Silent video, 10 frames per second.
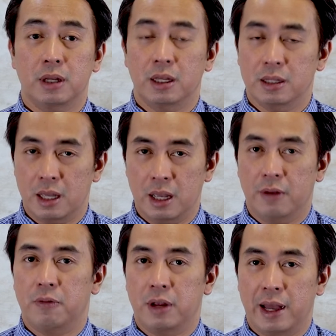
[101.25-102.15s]
in
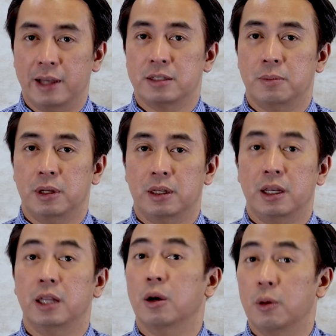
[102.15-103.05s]
every aspect
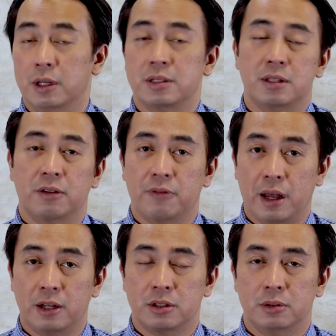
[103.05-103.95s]
in a holistic
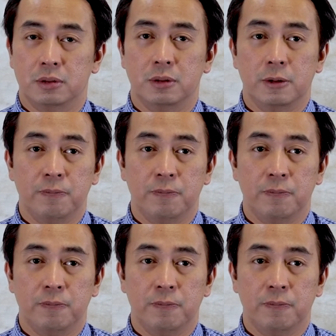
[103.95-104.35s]
fashion.